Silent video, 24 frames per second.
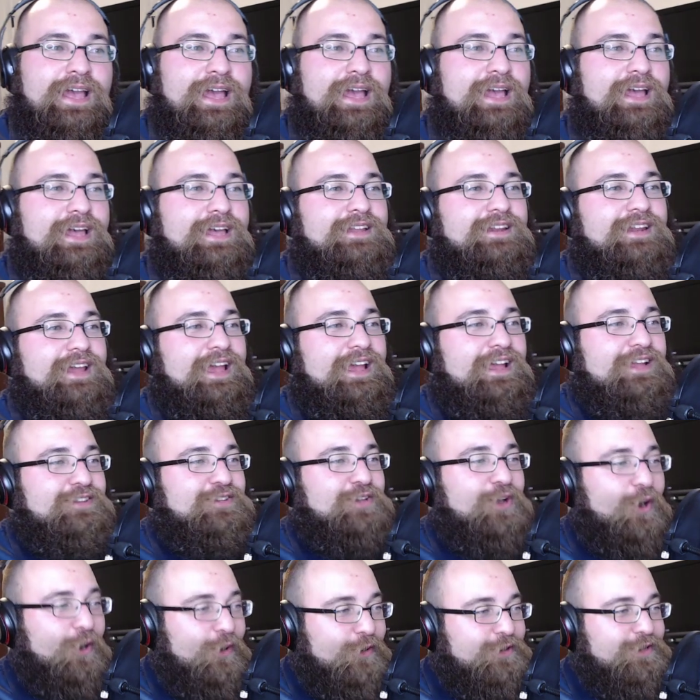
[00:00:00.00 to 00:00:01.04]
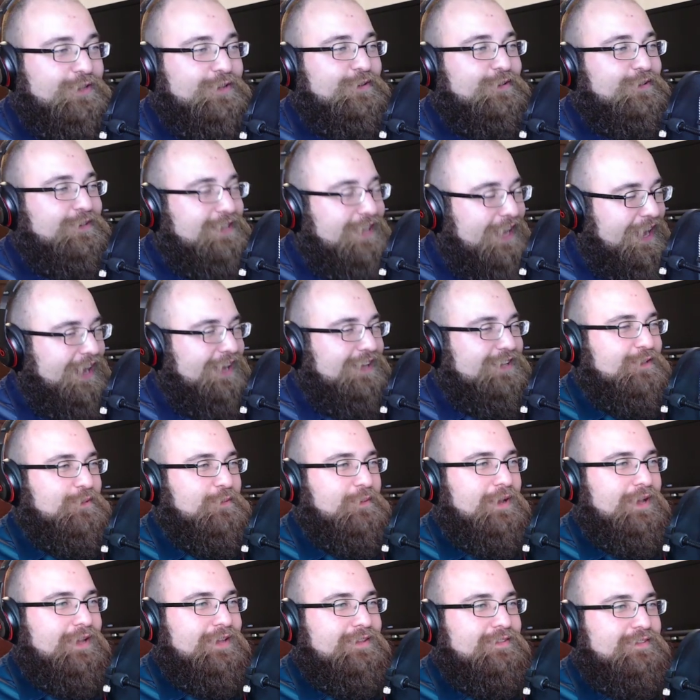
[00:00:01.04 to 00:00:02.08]
And Antonio
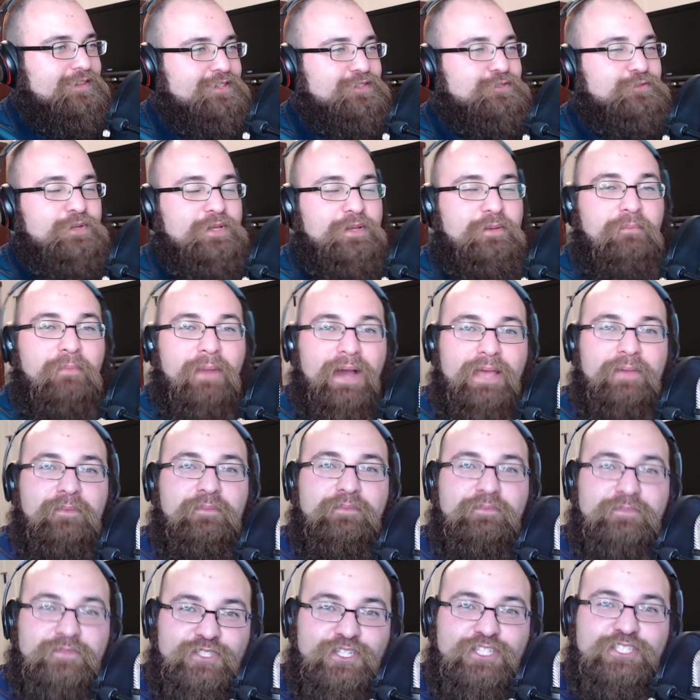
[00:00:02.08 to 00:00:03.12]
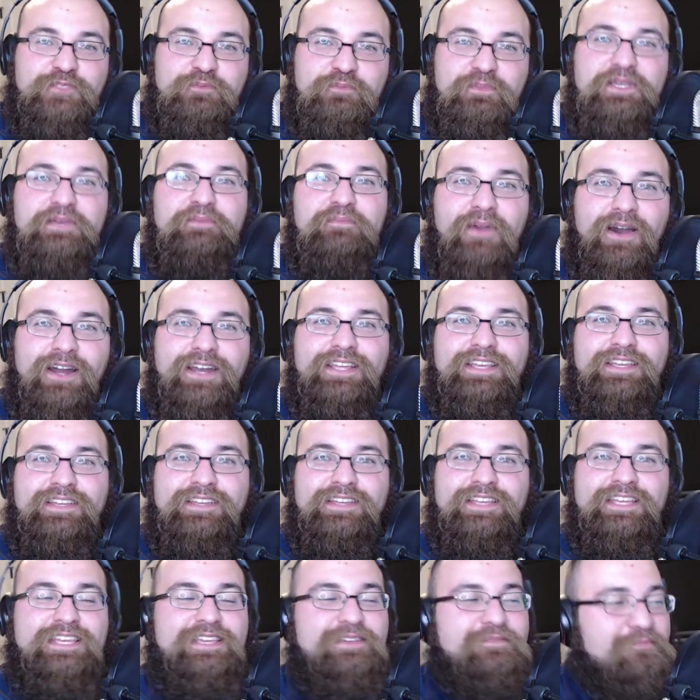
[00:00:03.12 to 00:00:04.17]
Callaway this week might just be money.
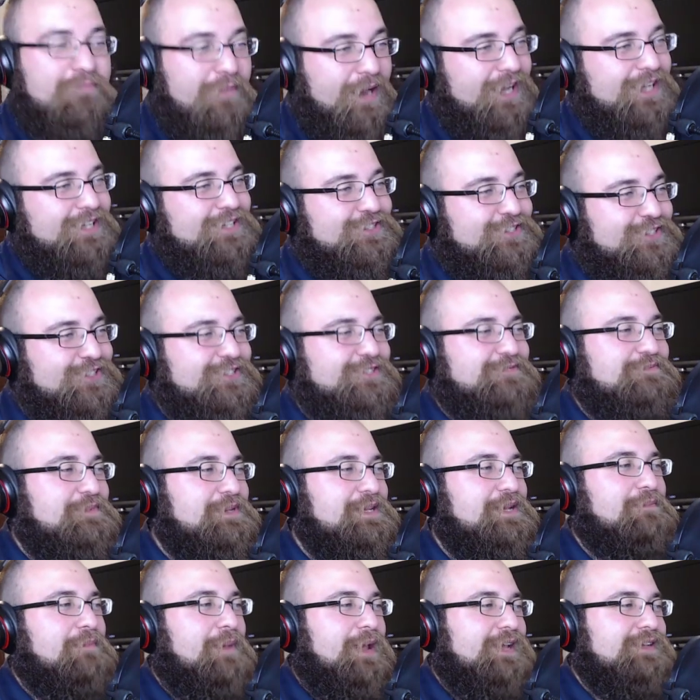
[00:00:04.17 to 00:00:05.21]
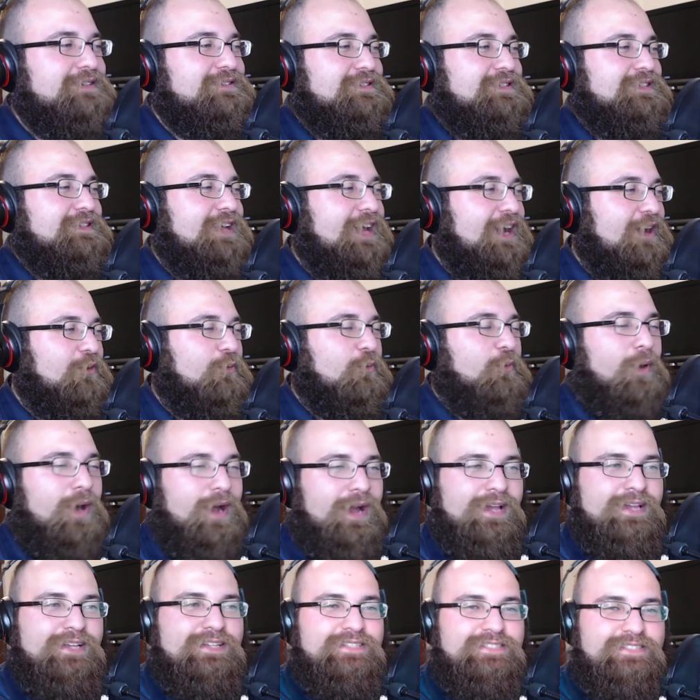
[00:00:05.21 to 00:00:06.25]
He might just be amazing. Now,
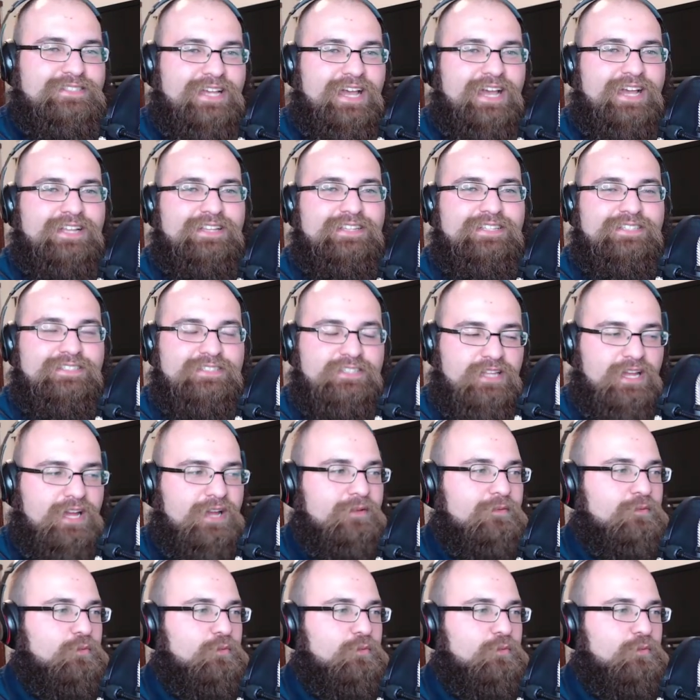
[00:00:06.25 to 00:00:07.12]
why exactly is that?